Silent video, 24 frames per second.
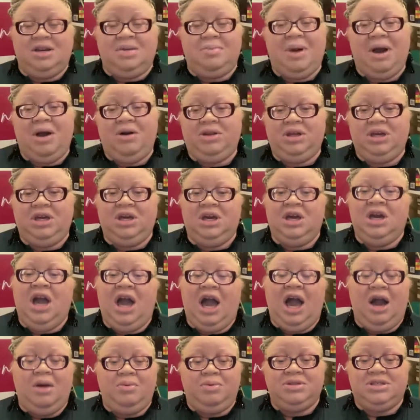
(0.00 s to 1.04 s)
about it,
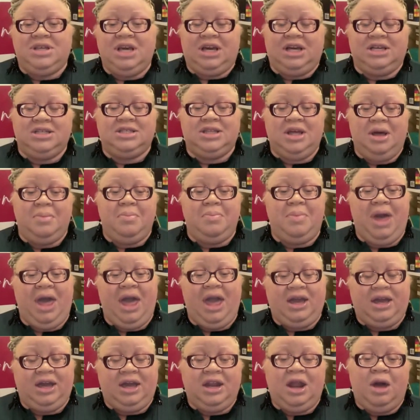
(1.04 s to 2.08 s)
I would take a step
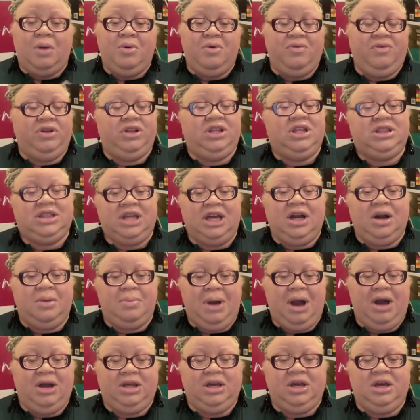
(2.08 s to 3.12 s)
back and I would really think
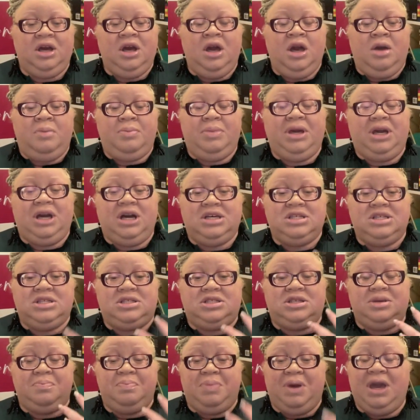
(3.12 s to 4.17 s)
about it because
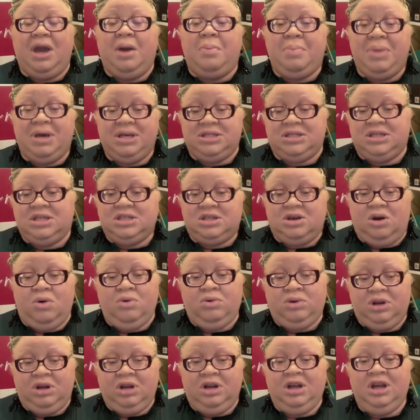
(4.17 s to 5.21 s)
to be a business
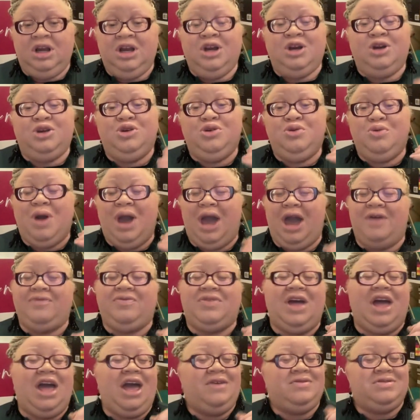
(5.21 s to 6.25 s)
owner, you have
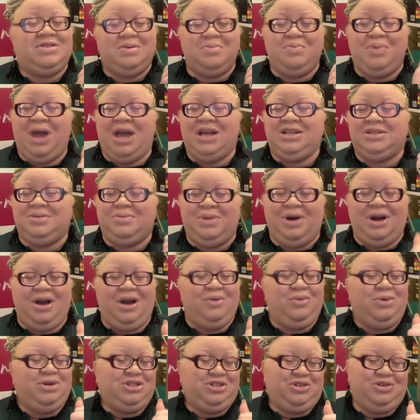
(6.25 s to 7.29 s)
to have some passion
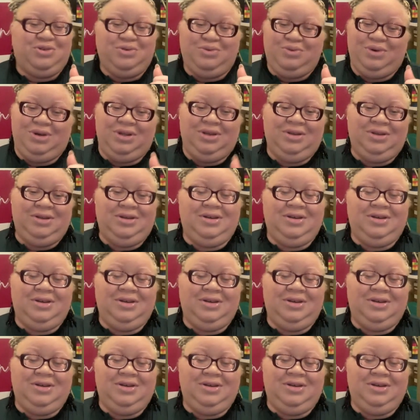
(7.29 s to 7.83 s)
behind what you're doing.